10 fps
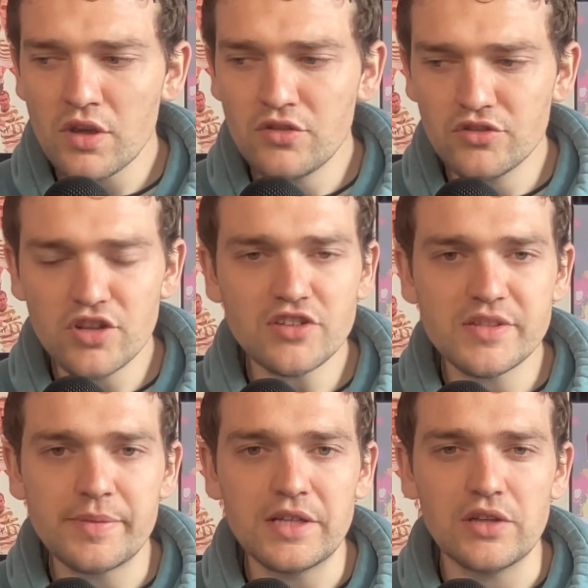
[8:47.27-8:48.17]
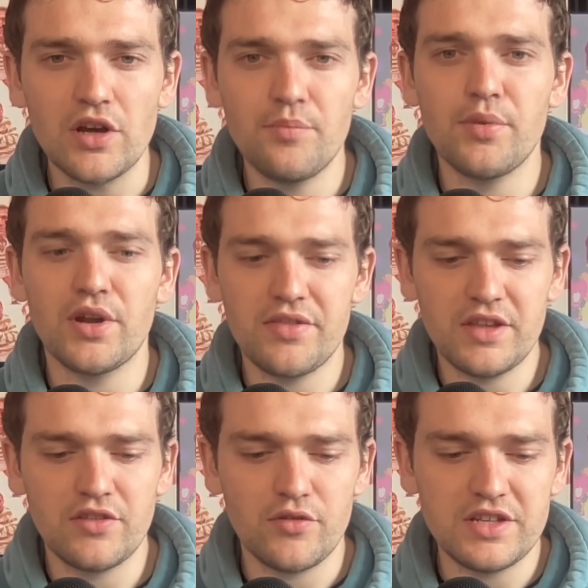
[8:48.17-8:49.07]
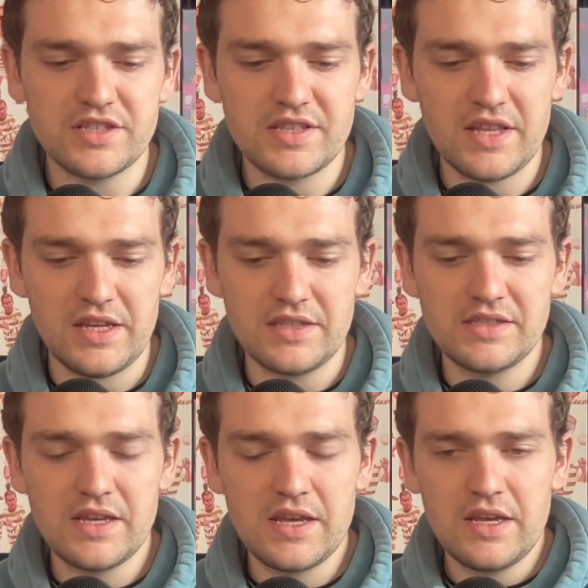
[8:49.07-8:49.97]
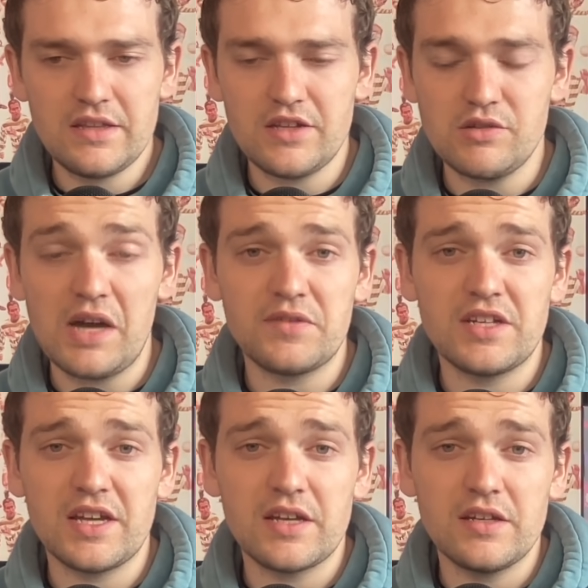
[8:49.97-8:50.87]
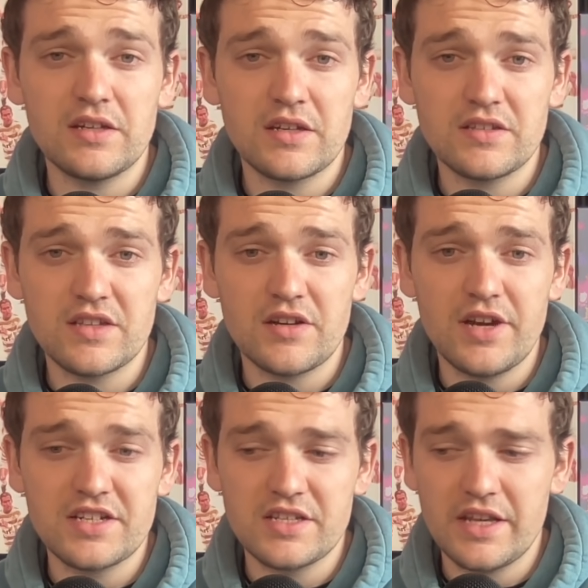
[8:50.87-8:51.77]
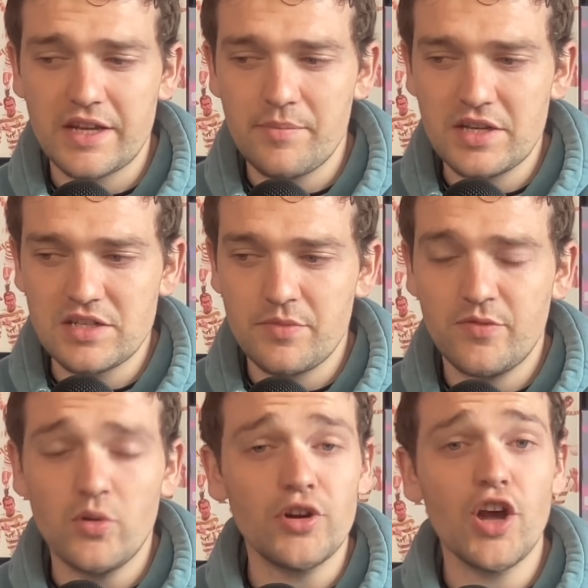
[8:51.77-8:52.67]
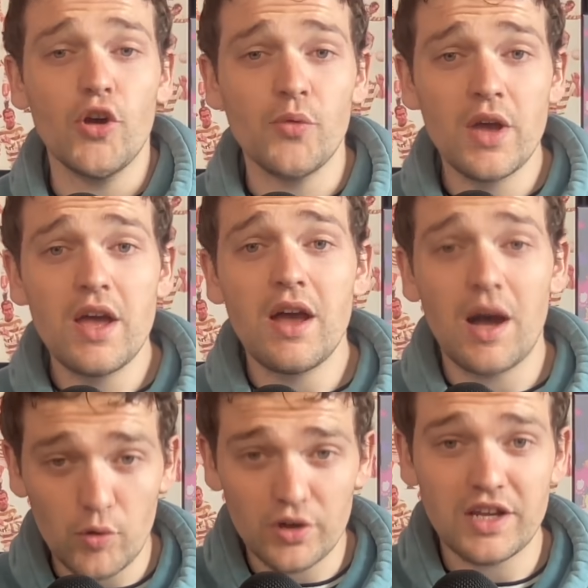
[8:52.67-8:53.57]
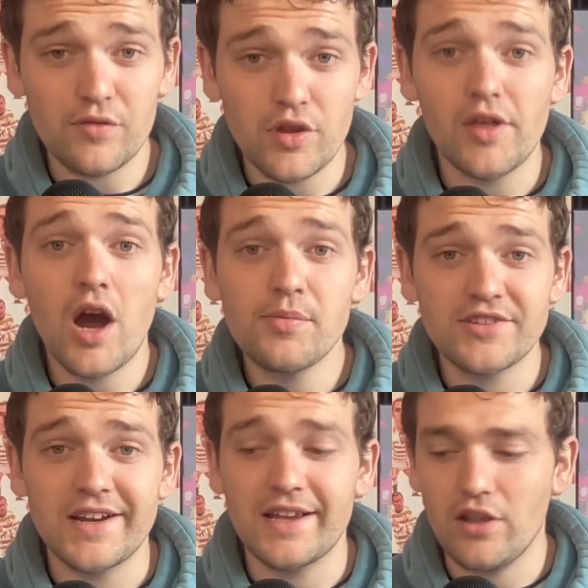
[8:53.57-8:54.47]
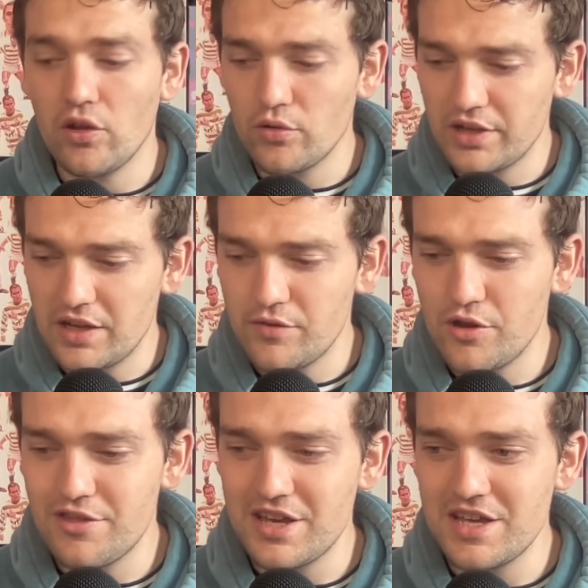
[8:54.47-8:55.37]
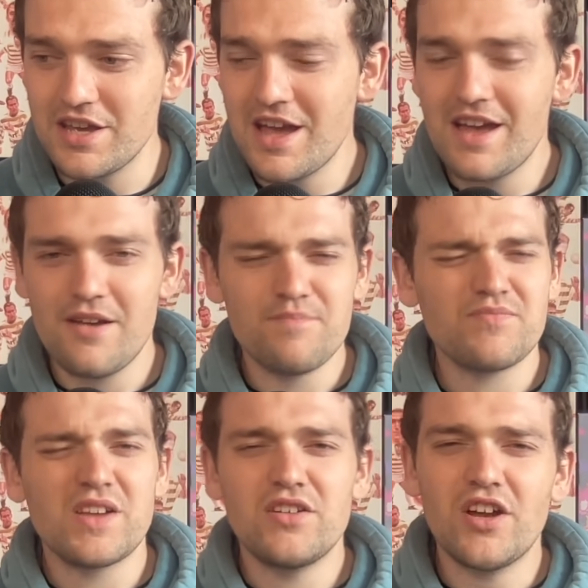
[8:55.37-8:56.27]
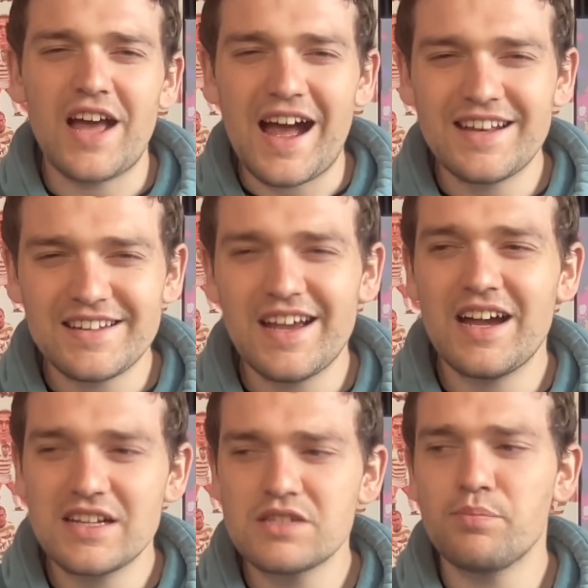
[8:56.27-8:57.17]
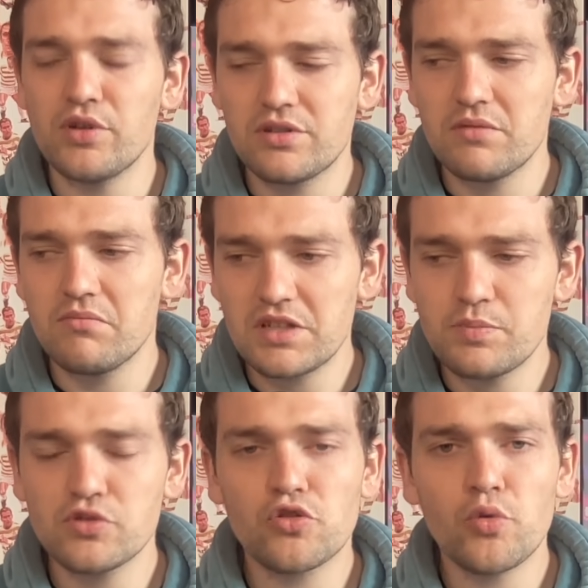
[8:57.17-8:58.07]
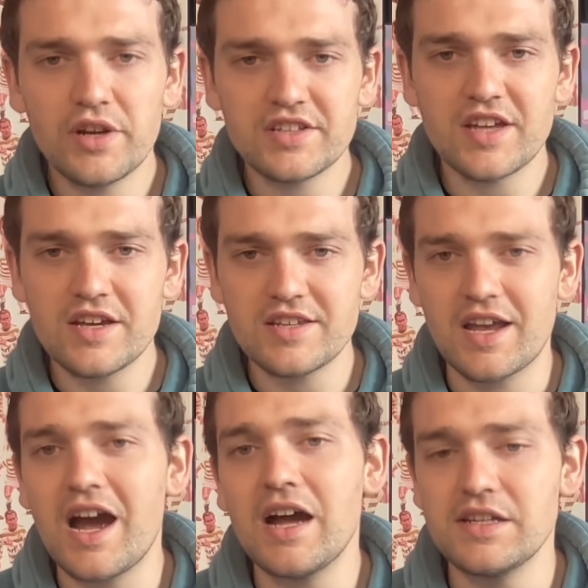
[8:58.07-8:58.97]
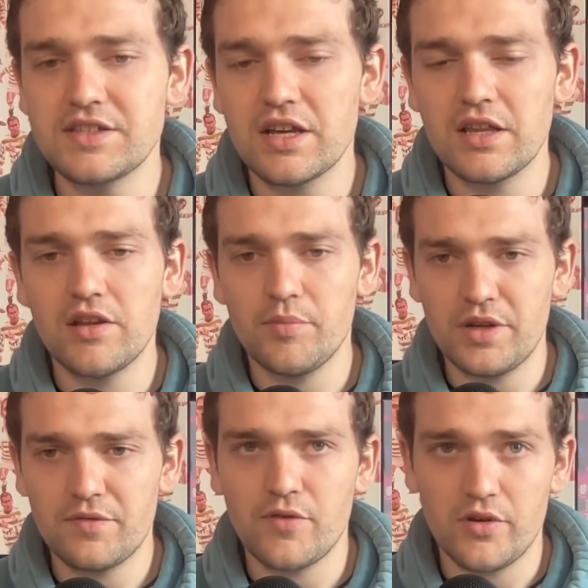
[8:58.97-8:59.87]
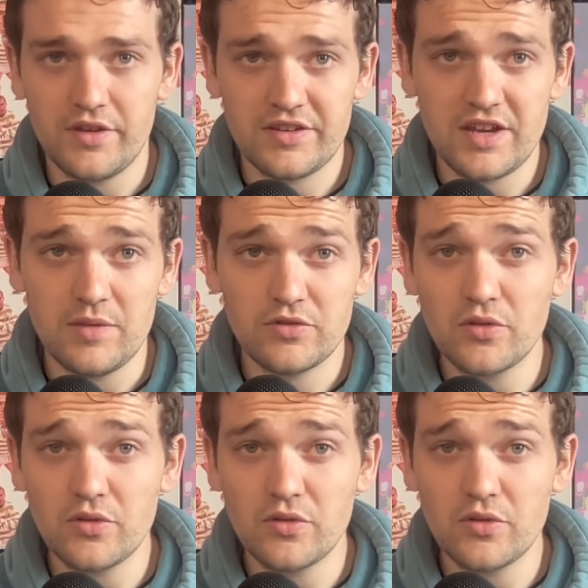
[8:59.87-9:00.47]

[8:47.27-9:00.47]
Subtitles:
There's lots to build on, but I think there is things that you have to take into consideration, like I mentioned before. Now, I'm going to give you the opposite angle. I'm going to give you the, not anti-Ange, but I suppose criticizing Ange a little bit for this game.